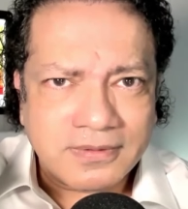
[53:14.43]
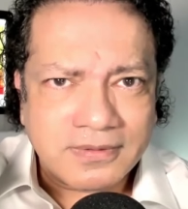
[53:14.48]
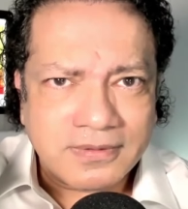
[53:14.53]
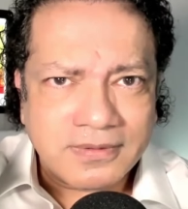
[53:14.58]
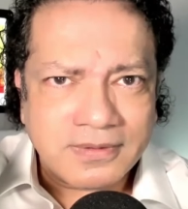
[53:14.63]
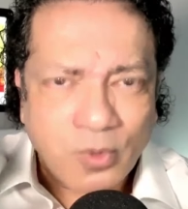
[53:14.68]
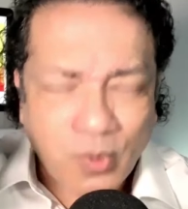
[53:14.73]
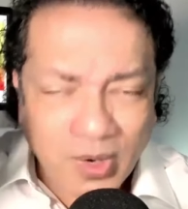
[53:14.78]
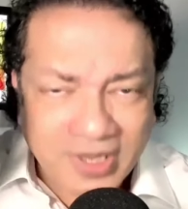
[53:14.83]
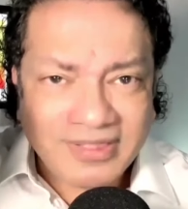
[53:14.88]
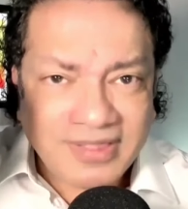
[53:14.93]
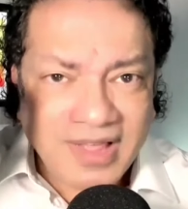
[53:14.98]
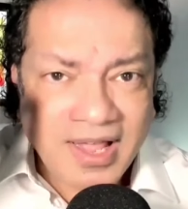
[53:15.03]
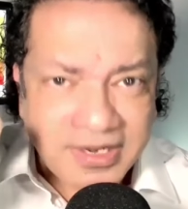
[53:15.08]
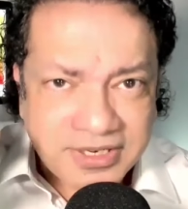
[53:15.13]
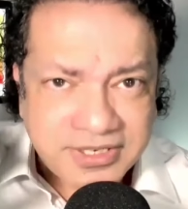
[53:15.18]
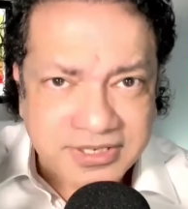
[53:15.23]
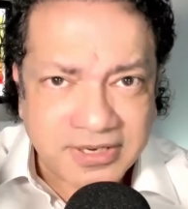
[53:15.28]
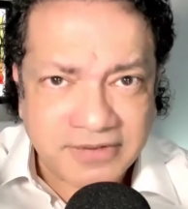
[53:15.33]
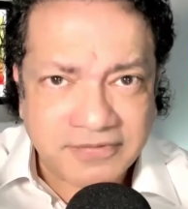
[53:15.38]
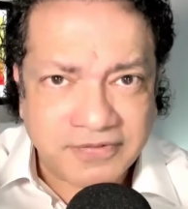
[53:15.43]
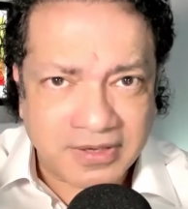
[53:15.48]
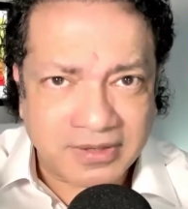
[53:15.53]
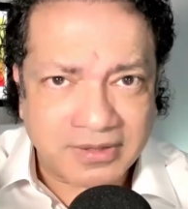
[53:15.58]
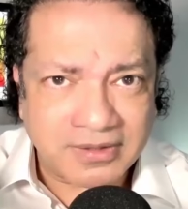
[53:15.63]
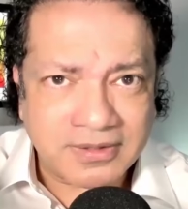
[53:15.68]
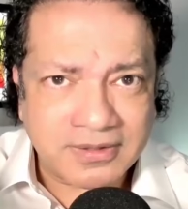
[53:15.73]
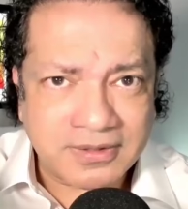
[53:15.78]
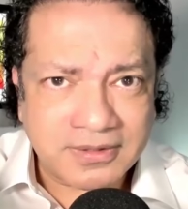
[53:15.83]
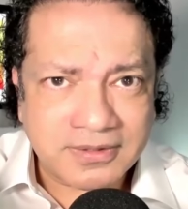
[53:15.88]
with thanksgiving,
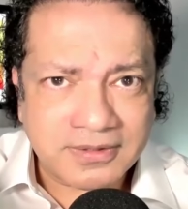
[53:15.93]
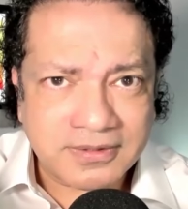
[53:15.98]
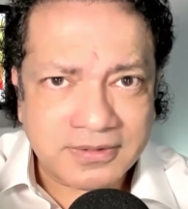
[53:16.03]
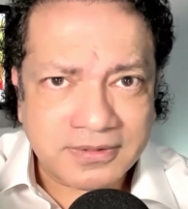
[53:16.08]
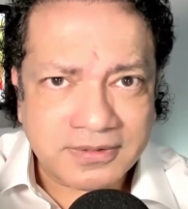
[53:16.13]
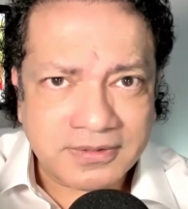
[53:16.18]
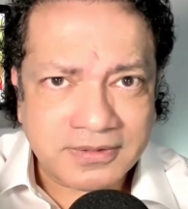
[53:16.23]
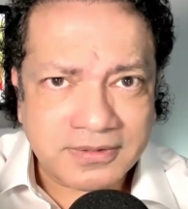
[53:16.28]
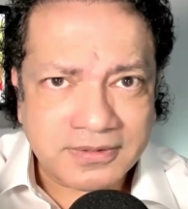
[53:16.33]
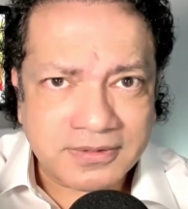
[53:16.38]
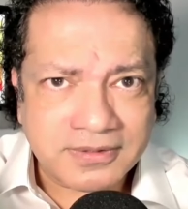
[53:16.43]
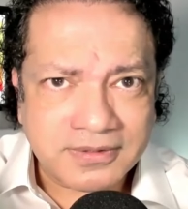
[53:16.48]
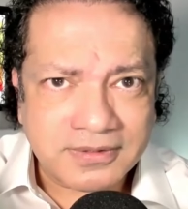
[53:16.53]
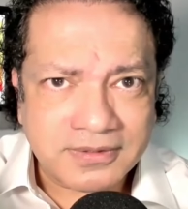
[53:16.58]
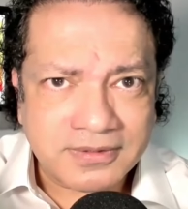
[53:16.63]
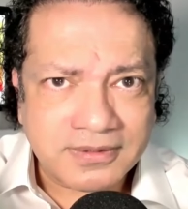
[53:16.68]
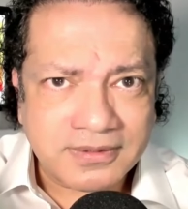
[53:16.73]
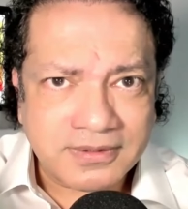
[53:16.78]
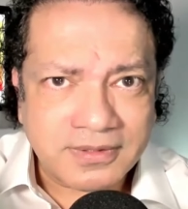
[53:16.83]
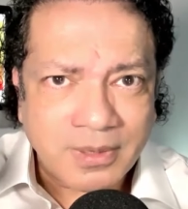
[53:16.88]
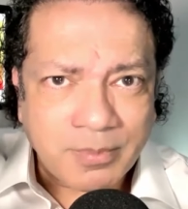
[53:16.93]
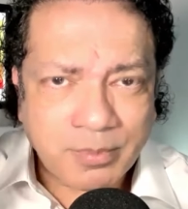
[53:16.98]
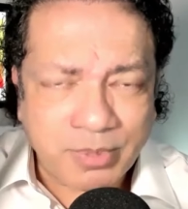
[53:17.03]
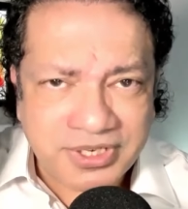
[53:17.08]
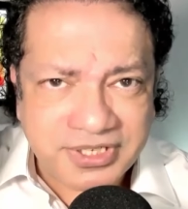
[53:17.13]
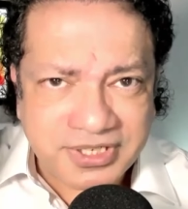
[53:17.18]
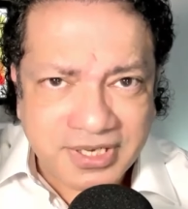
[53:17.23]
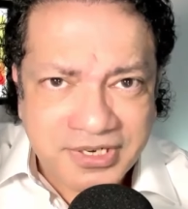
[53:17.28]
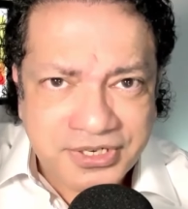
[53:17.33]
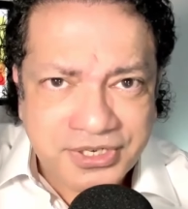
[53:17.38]

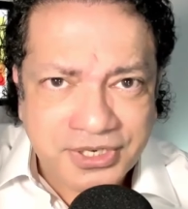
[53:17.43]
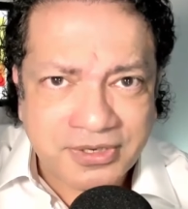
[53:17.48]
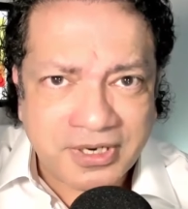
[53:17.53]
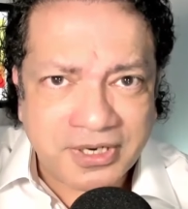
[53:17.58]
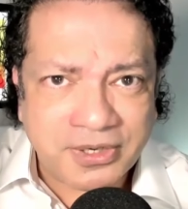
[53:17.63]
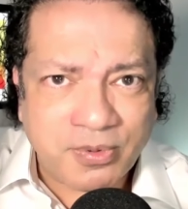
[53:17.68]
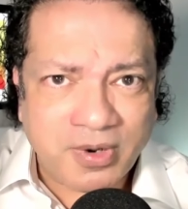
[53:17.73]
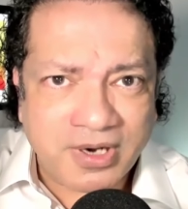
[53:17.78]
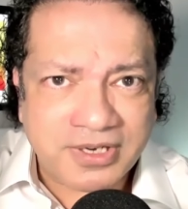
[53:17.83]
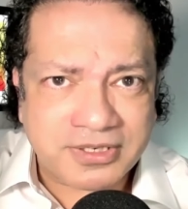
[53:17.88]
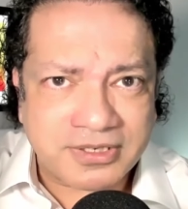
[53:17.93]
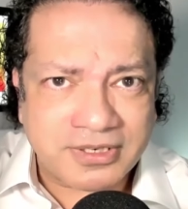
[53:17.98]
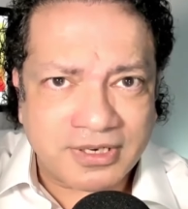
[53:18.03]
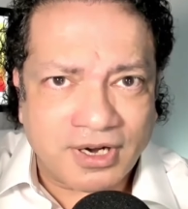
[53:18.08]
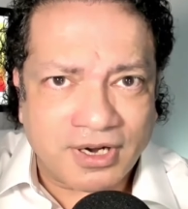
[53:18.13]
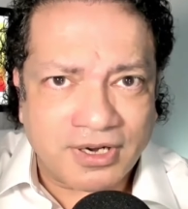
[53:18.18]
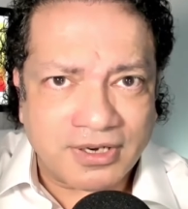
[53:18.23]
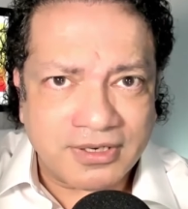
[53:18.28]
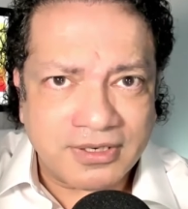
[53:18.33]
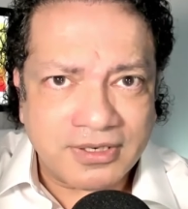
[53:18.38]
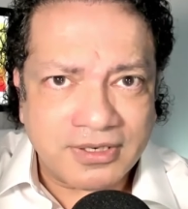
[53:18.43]
present your request to God,